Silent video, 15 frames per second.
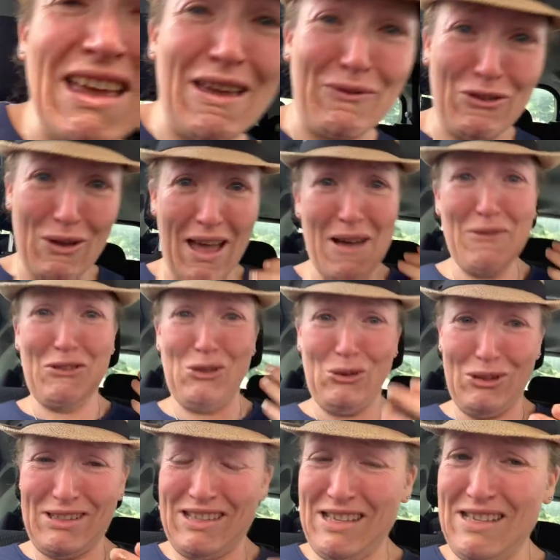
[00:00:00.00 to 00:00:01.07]
If you have
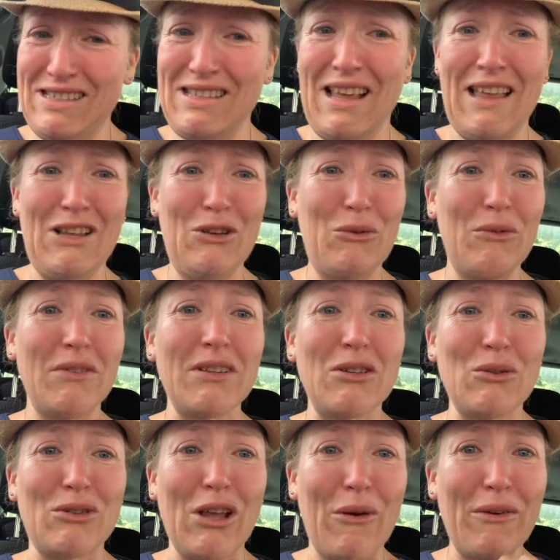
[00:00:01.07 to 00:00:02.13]
daughters and
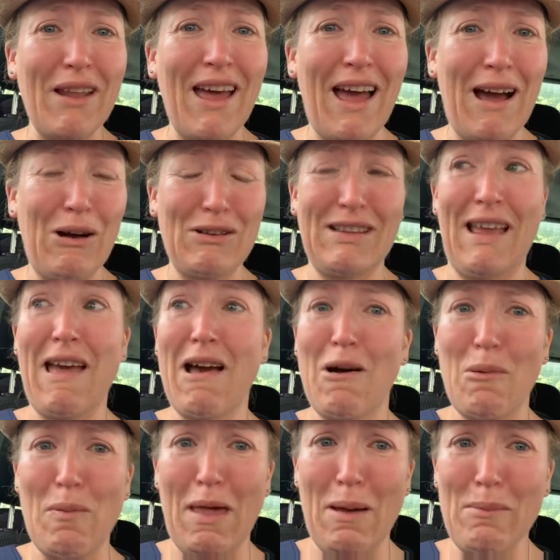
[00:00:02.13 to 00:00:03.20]
you don't know how to
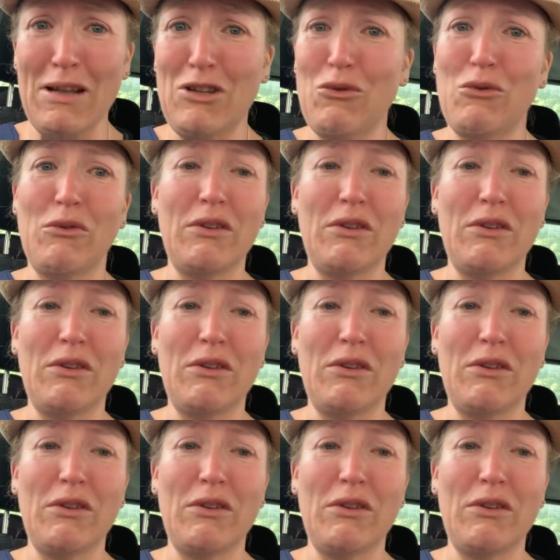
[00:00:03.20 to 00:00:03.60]
help them, and